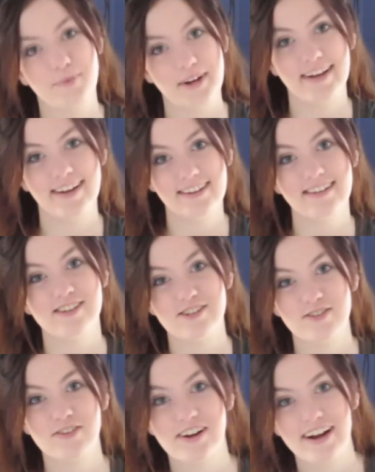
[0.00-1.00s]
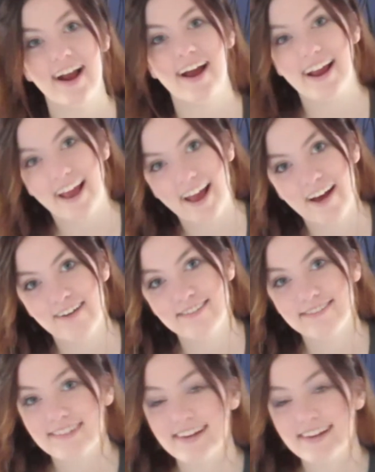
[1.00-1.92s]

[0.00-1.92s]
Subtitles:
break-in story I have.